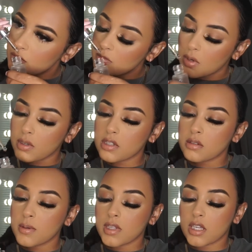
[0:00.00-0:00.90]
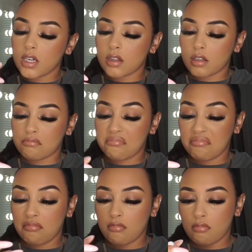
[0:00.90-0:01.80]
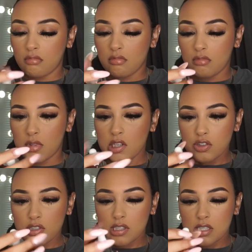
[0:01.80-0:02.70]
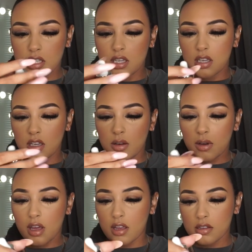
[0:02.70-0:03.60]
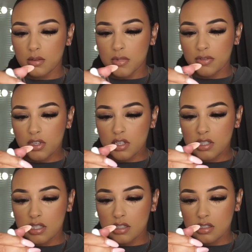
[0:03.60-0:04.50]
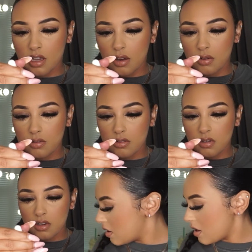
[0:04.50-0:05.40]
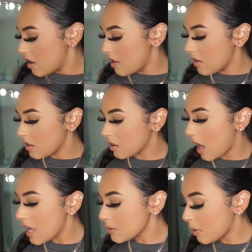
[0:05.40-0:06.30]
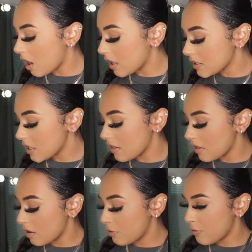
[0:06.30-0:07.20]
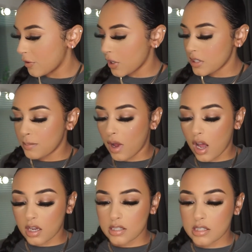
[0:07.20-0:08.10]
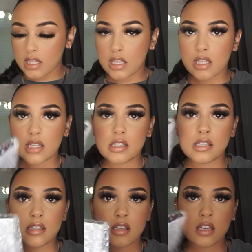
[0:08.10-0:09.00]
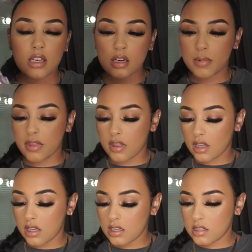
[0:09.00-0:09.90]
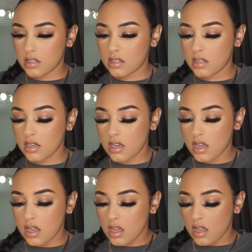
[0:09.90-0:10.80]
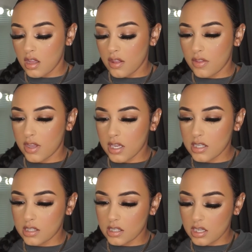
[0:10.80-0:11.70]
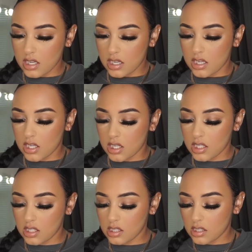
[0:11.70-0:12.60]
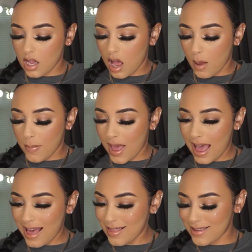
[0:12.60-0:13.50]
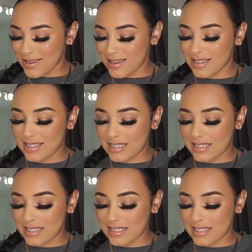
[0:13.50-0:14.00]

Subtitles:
Oh, it doesn't smell like anything. Interesting. Okay, so I'm definitely gonna test this out. And then the last product in the first box is gonna be this. This is a palette.